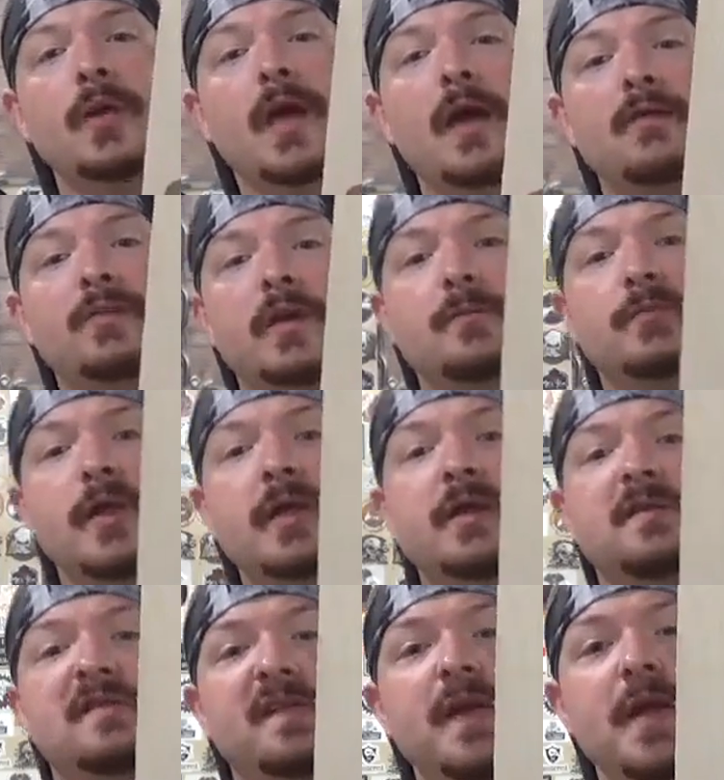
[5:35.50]
have the
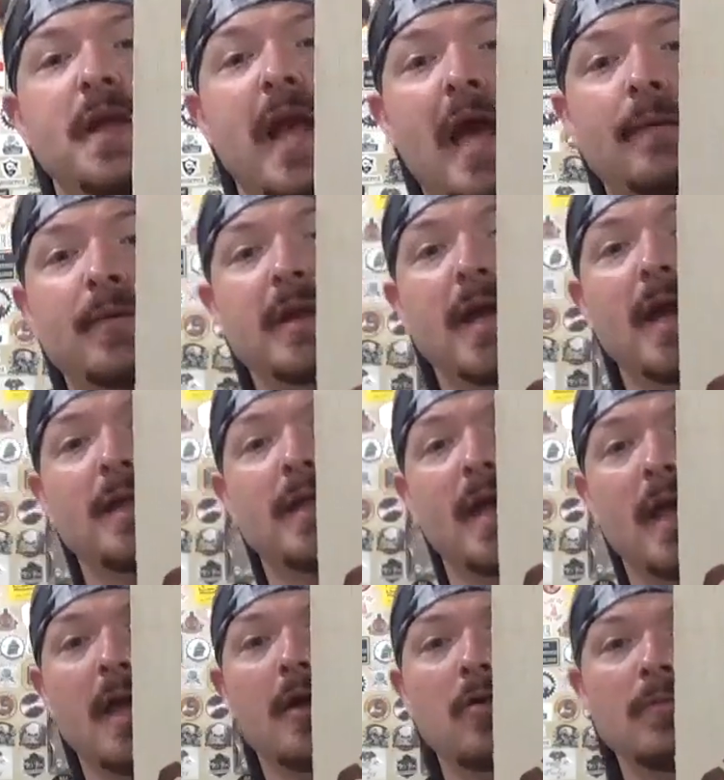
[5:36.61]
completed sea captain at the
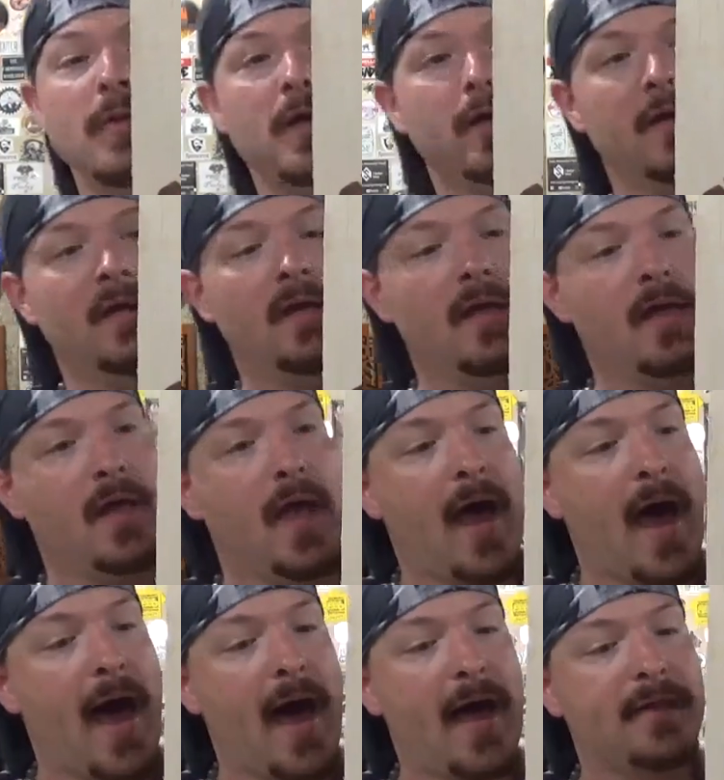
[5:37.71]
helm.
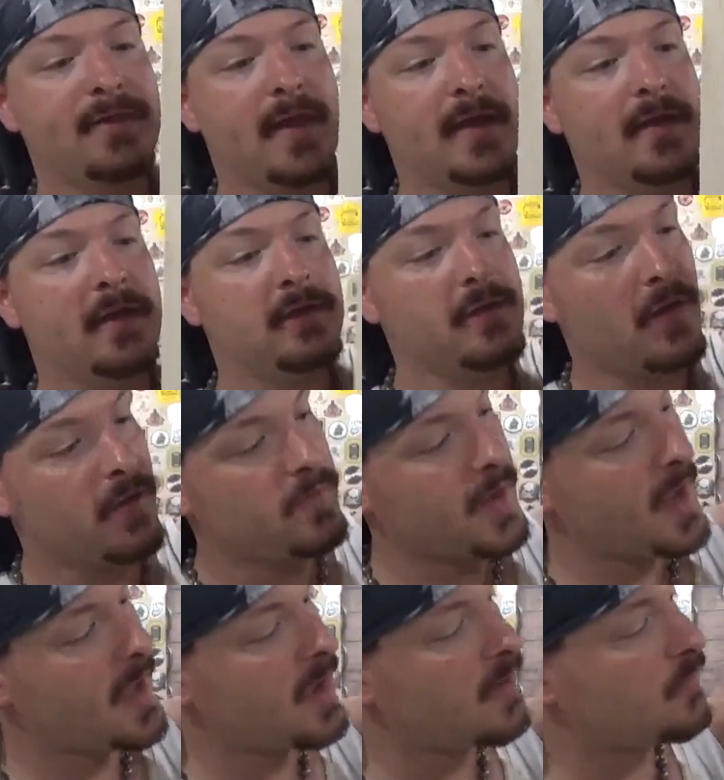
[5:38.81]
I think it turned
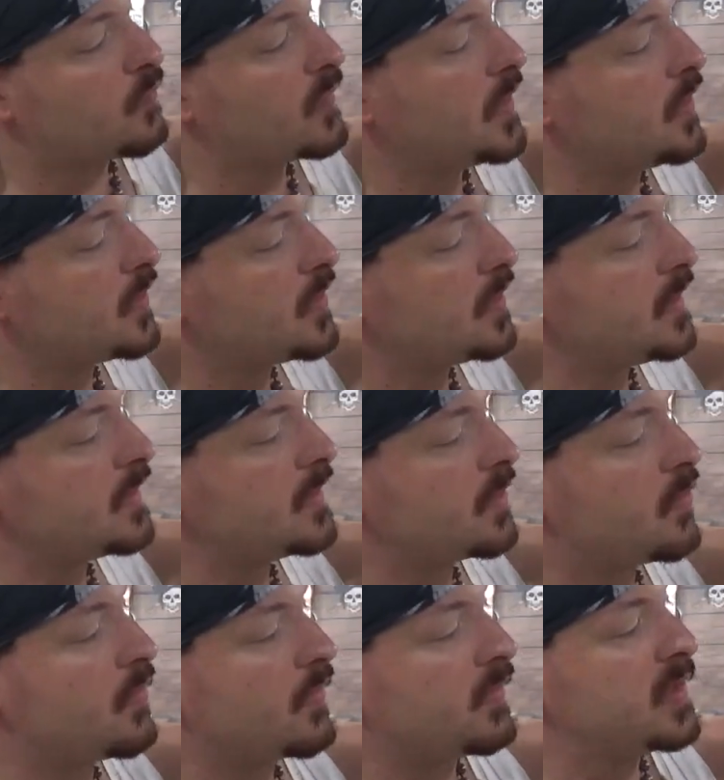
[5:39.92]
out real good. The
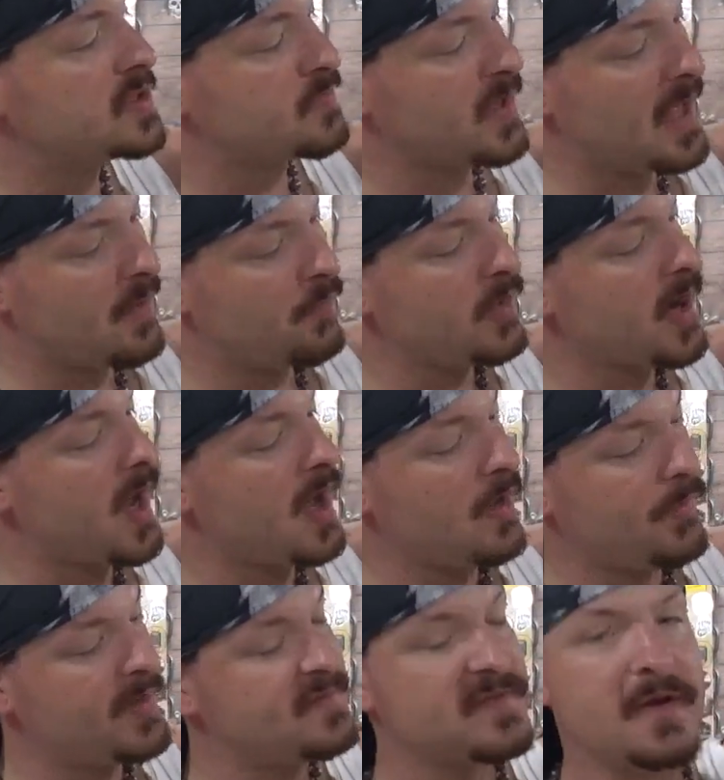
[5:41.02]
quarter inch plywood
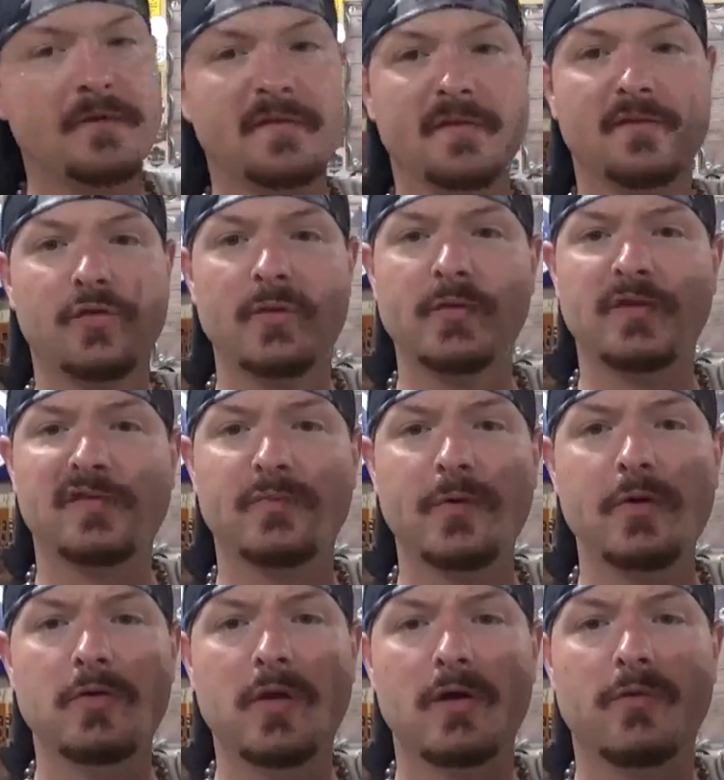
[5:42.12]
always cuts extremely
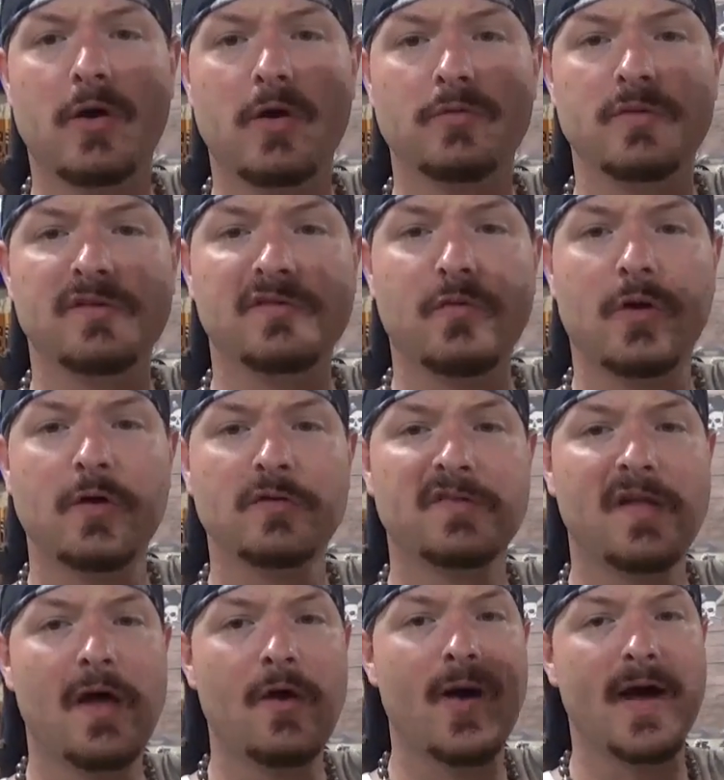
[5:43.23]
smooth over on the scroll
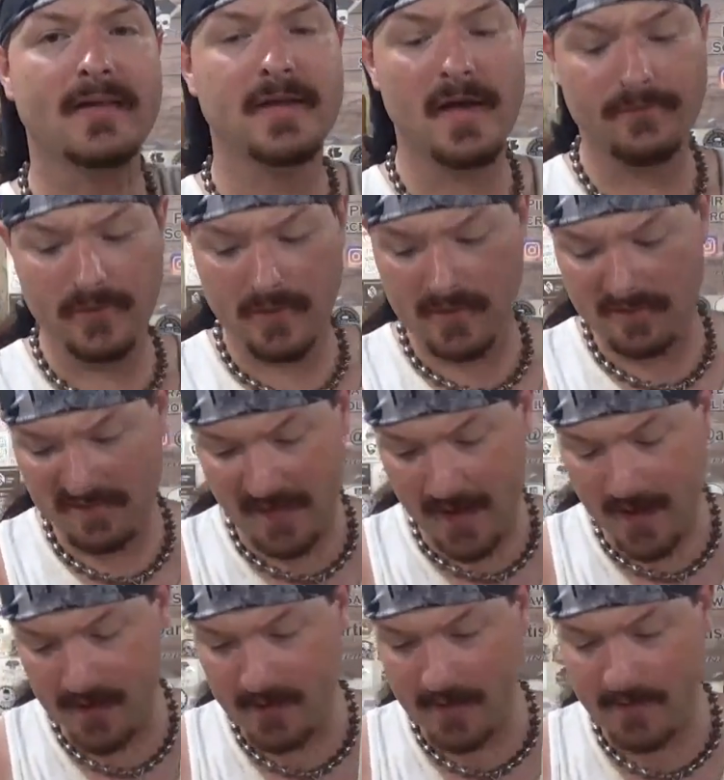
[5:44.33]
saw. I love the
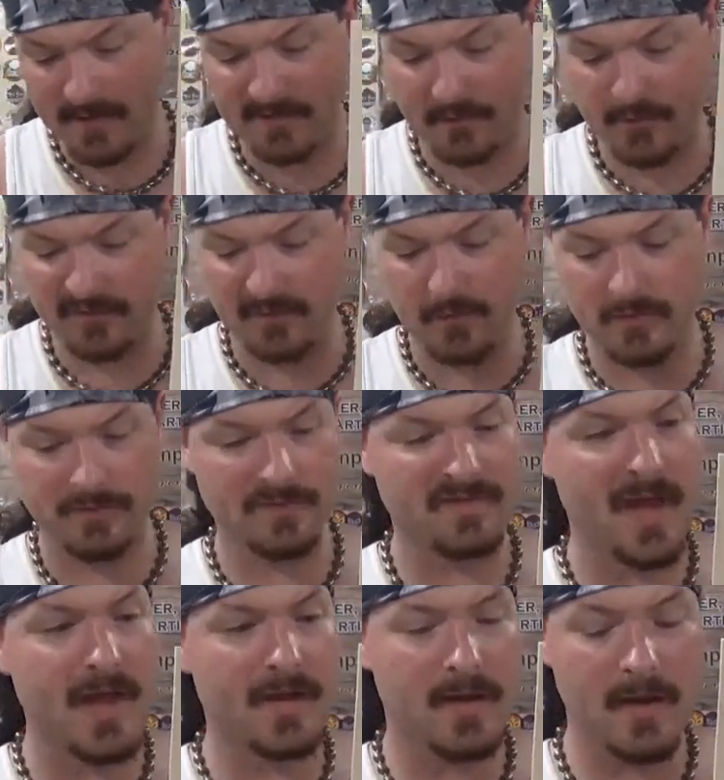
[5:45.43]
design and as a result of
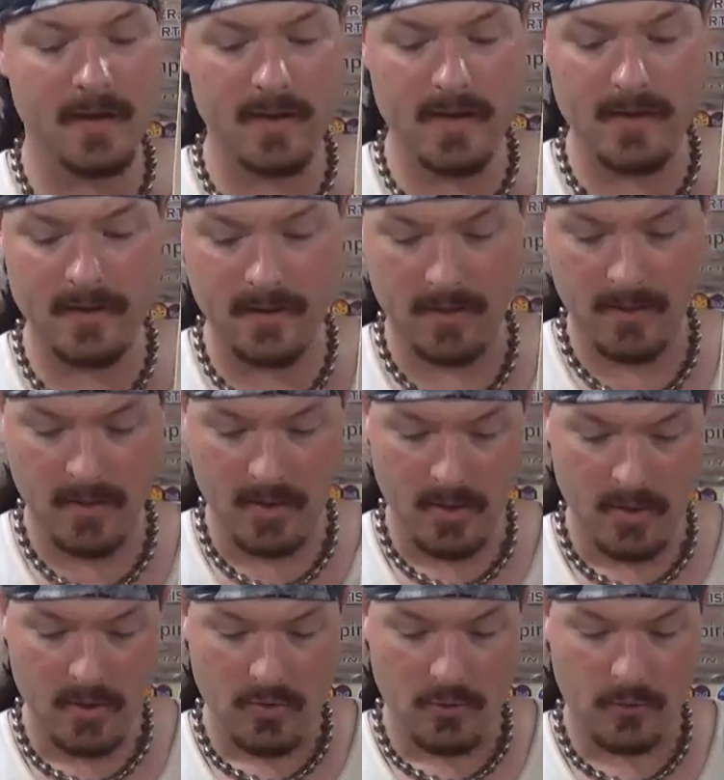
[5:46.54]
stack cutting
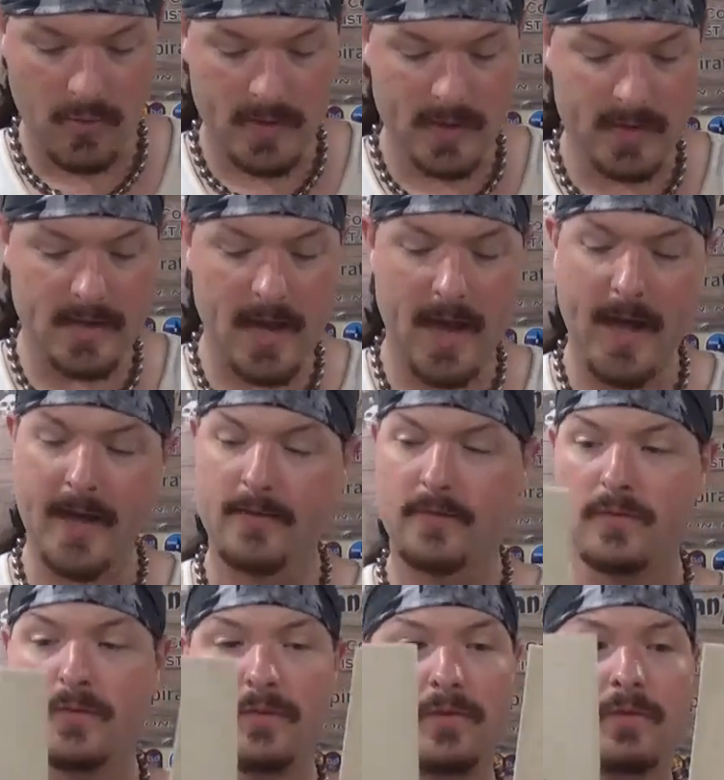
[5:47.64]
we got
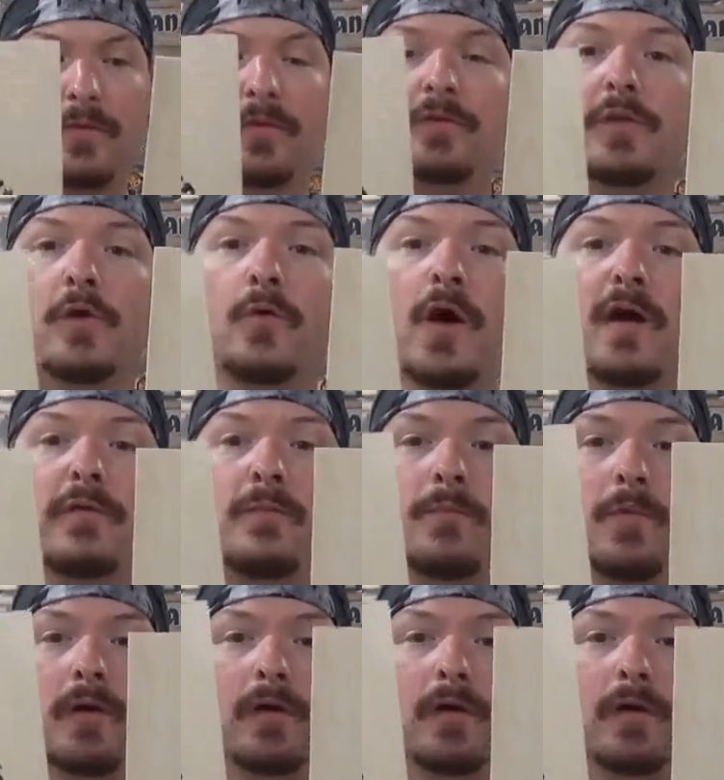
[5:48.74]
two of them